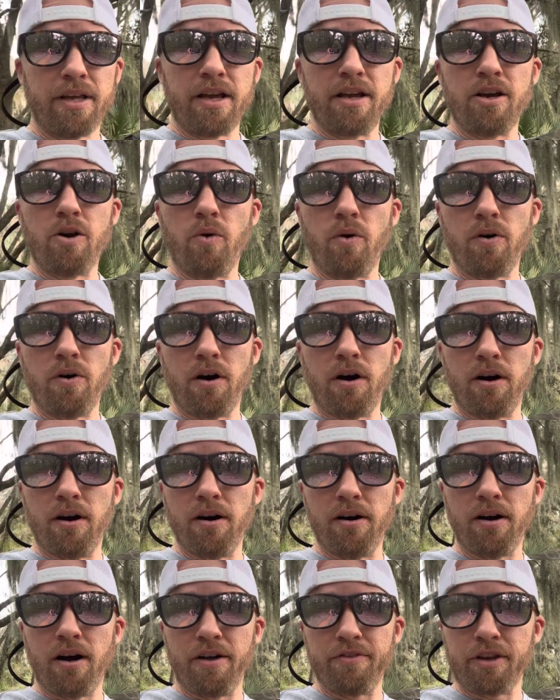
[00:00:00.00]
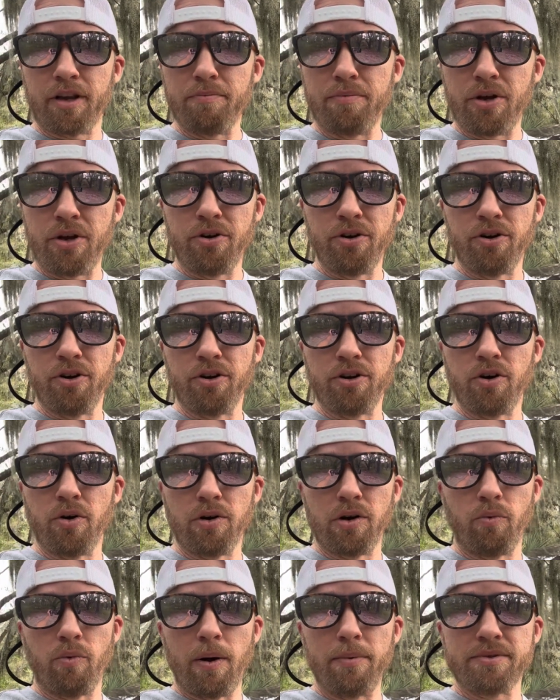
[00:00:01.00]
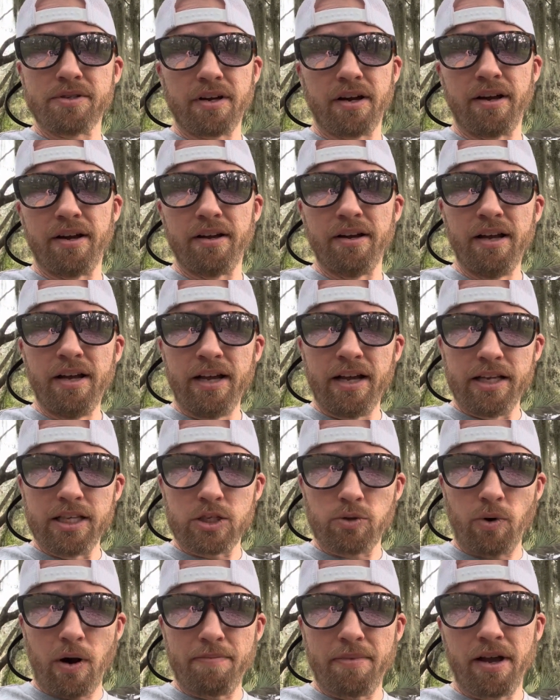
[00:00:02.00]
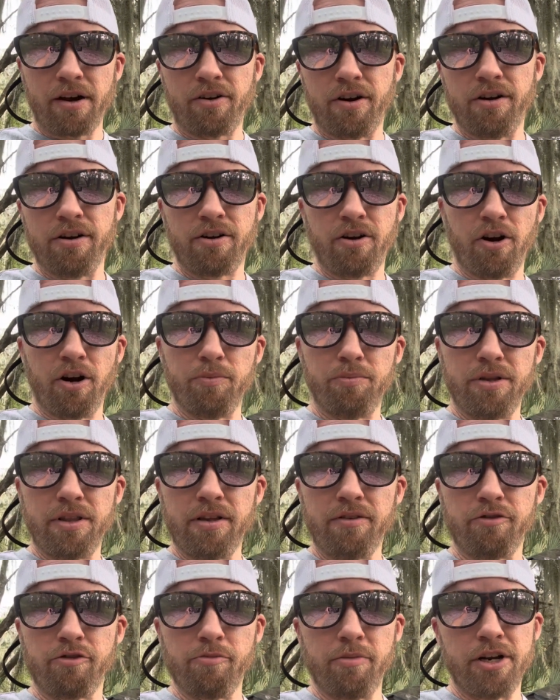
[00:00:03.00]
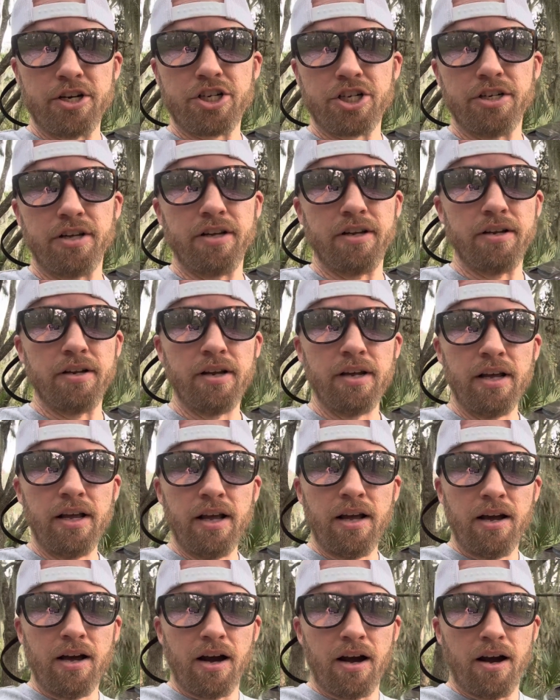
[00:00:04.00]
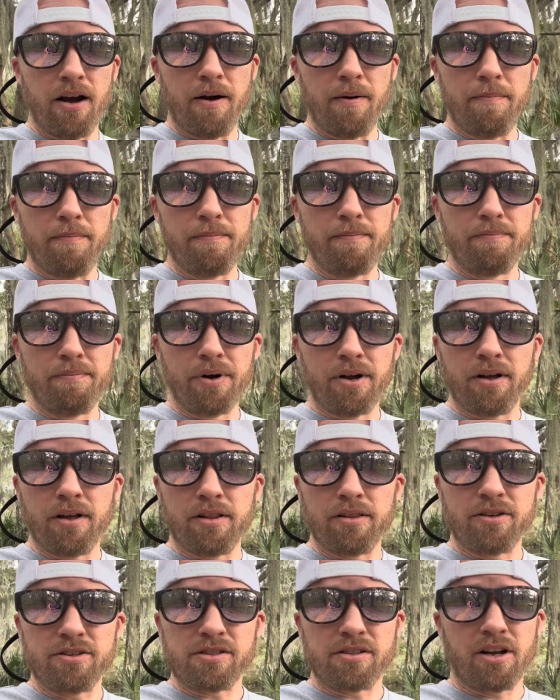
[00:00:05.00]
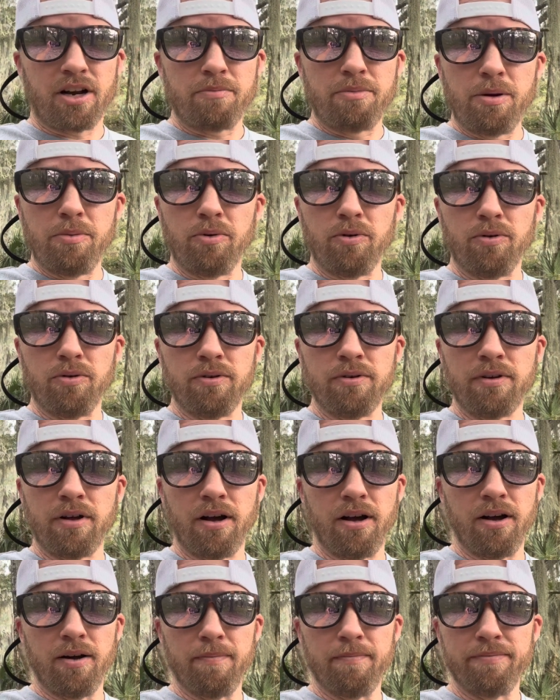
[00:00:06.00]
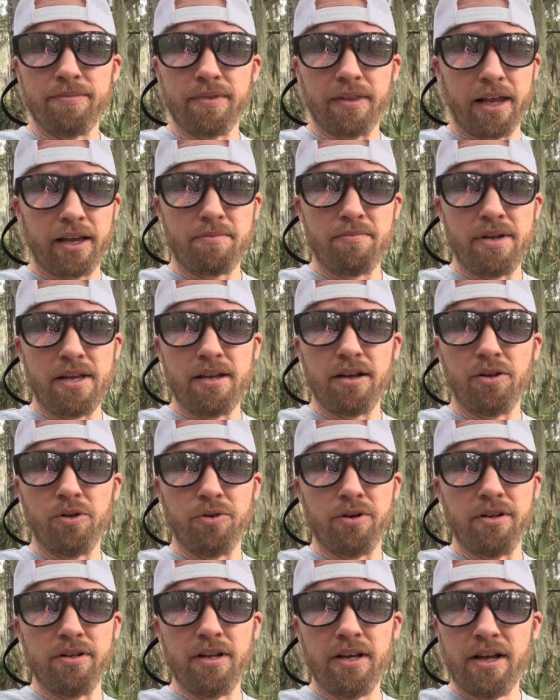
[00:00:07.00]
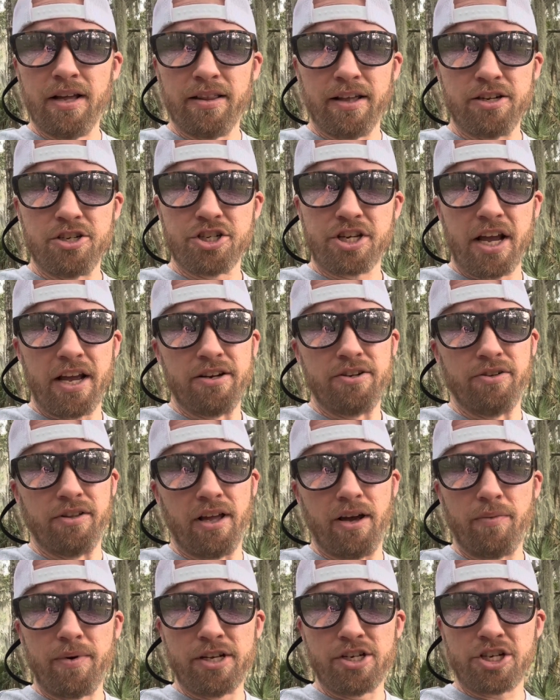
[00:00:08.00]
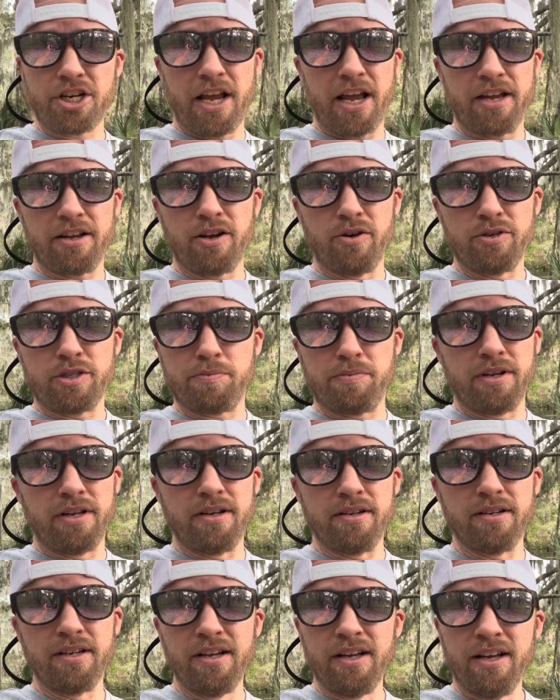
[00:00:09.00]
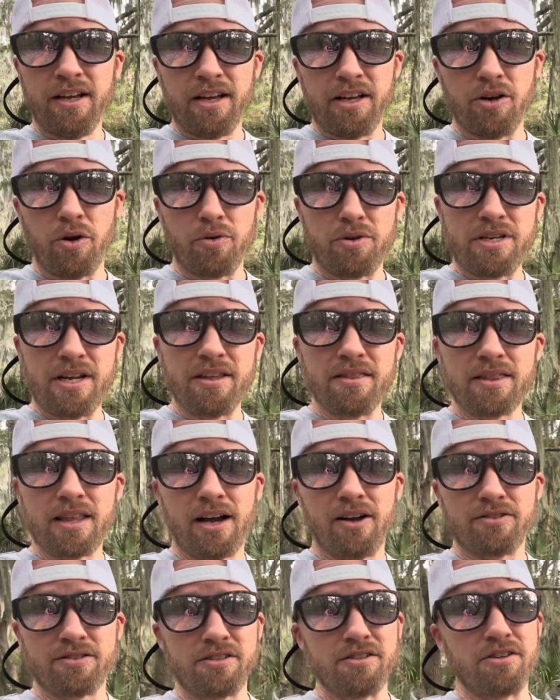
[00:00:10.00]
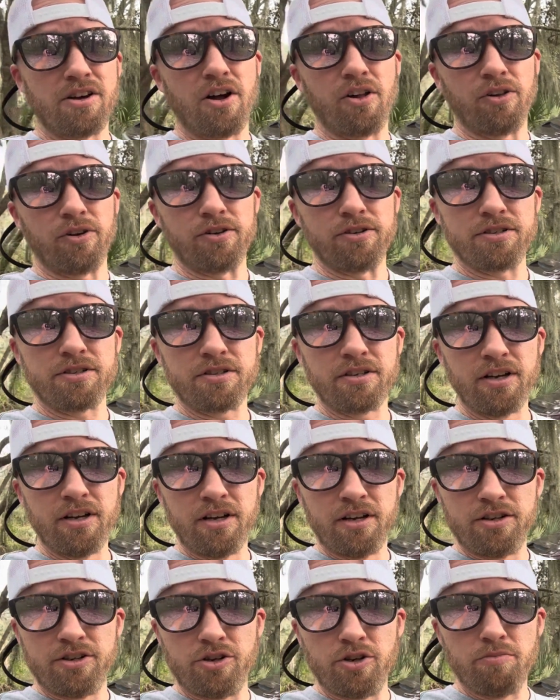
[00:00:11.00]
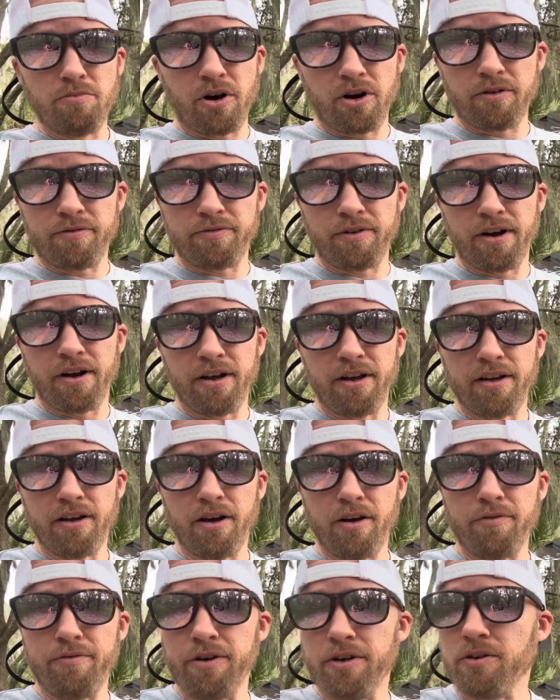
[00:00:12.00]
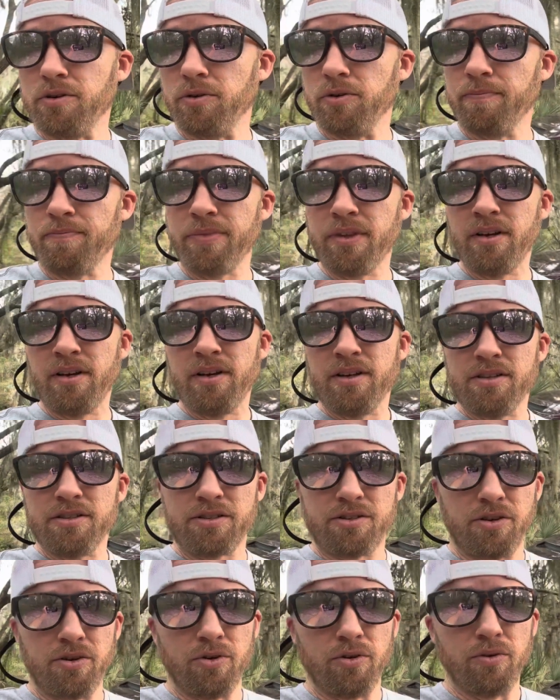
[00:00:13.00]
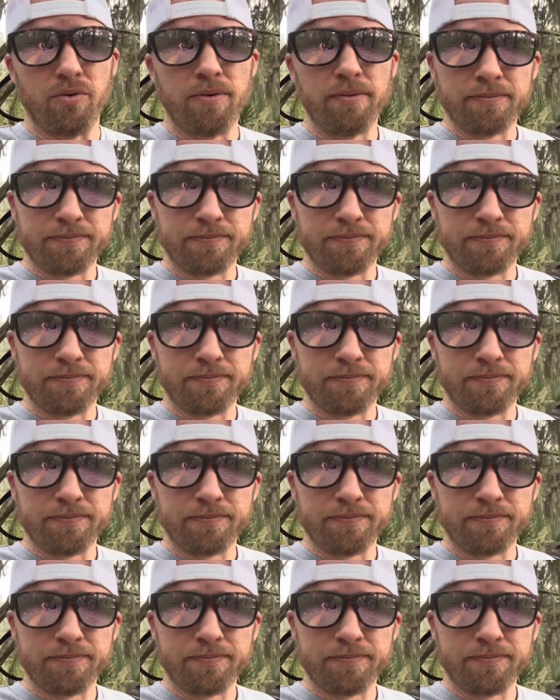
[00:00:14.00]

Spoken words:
can go on the computer, go to a website and swipe that credit card, put the information in. But there's a lot of people, like me included, that just can't do that. We just can't go spend, $10,000 to modify a vehicle. So